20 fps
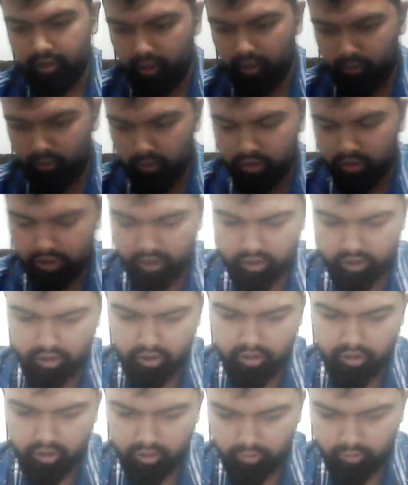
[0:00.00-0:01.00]

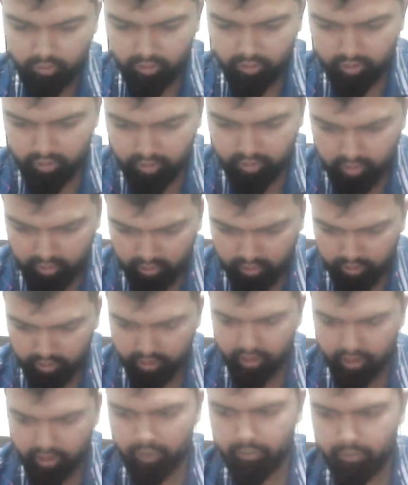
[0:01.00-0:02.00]
We'll
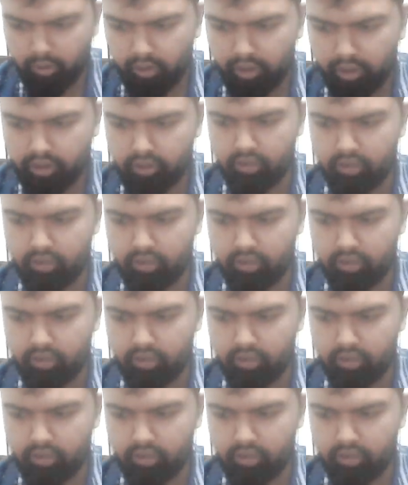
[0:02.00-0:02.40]
elaborate